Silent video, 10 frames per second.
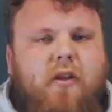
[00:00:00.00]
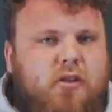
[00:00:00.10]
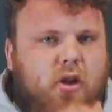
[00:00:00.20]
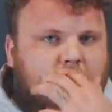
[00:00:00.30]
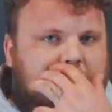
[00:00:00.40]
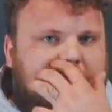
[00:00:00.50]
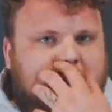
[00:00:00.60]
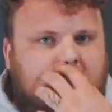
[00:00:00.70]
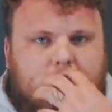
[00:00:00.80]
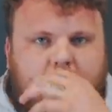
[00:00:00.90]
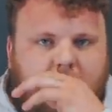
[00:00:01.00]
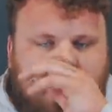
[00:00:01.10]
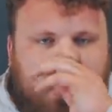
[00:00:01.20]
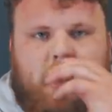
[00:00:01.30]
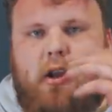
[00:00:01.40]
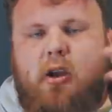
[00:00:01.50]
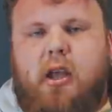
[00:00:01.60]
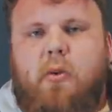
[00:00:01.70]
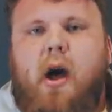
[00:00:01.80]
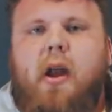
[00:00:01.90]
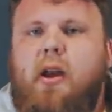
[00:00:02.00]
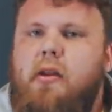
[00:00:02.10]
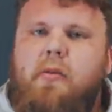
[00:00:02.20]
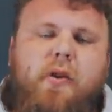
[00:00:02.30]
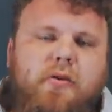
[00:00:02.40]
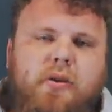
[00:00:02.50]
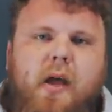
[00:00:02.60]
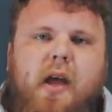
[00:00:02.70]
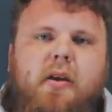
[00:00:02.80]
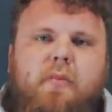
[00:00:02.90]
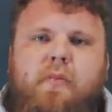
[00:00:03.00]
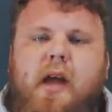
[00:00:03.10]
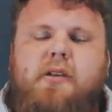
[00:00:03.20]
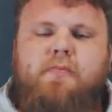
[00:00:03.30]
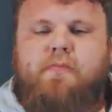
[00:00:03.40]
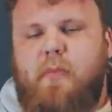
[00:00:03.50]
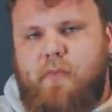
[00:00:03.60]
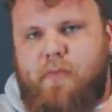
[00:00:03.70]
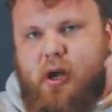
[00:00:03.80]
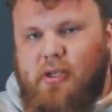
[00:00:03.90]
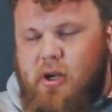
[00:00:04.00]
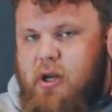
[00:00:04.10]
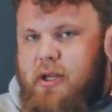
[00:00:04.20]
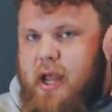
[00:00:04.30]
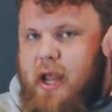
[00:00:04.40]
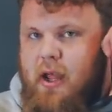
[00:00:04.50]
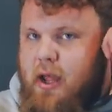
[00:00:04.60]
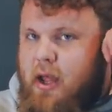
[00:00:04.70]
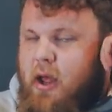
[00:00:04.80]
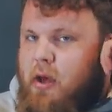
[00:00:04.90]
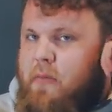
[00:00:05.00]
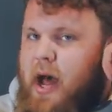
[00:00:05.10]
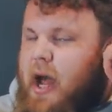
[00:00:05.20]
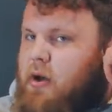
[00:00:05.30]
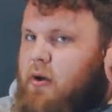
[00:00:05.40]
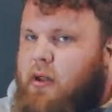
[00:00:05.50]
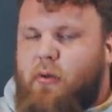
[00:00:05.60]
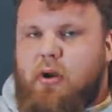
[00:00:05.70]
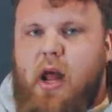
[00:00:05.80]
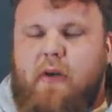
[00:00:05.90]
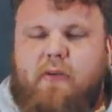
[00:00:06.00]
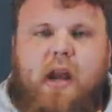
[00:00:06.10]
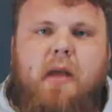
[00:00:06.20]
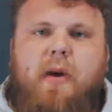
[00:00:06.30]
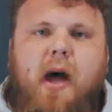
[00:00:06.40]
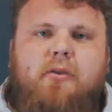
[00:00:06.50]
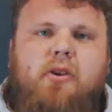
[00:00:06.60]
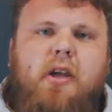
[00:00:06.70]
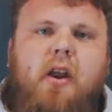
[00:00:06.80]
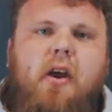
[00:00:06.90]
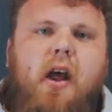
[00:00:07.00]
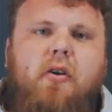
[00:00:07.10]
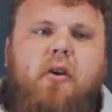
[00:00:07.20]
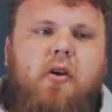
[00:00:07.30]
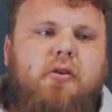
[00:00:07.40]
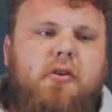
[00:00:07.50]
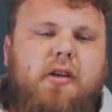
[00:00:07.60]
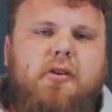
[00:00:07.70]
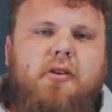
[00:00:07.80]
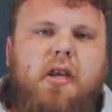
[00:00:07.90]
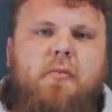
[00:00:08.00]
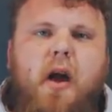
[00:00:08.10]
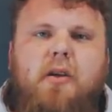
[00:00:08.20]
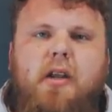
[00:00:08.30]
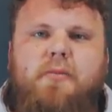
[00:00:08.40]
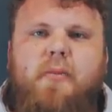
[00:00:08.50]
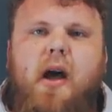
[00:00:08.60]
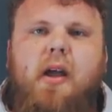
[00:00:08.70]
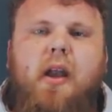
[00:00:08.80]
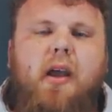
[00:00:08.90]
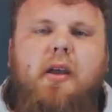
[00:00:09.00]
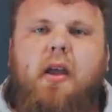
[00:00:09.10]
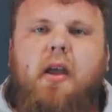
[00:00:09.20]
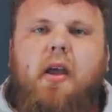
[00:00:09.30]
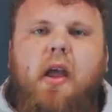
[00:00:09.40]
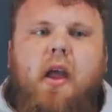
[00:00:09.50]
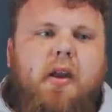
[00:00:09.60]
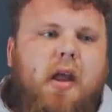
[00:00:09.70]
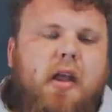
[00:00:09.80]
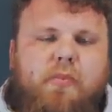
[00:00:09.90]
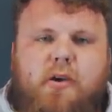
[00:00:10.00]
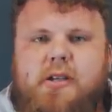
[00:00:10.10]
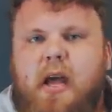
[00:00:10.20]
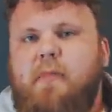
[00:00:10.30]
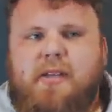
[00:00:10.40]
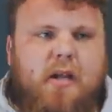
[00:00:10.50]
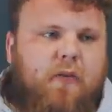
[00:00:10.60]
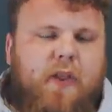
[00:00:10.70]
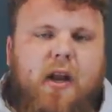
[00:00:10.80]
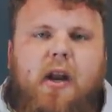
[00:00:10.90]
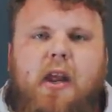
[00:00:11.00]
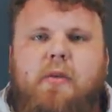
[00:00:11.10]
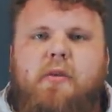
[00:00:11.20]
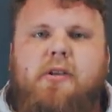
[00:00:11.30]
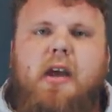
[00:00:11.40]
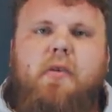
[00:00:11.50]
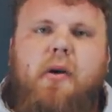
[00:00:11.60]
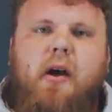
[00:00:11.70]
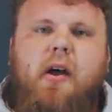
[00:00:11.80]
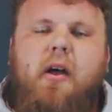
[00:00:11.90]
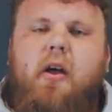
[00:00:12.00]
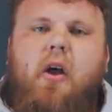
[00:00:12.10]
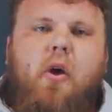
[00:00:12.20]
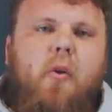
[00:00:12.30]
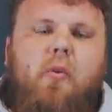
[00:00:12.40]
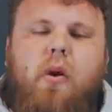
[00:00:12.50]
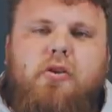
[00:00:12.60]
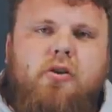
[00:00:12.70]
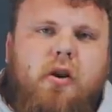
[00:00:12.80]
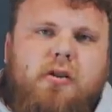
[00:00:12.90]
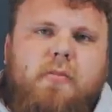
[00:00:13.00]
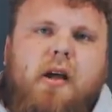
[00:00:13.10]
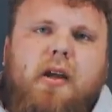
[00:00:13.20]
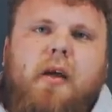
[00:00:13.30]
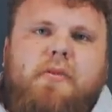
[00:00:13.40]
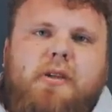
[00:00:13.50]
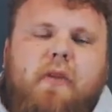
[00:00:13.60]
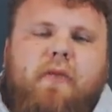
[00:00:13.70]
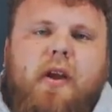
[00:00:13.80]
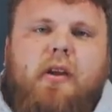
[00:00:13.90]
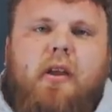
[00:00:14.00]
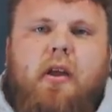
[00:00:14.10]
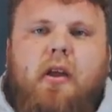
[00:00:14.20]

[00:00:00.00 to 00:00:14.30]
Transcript: this competition, and you know, he won. He was the best person on the day. But I know that we're going to have great battles together now. You know, it's nice to see Martins back at like 90%, myself there at 90%. But when World Strongest Man comes, I think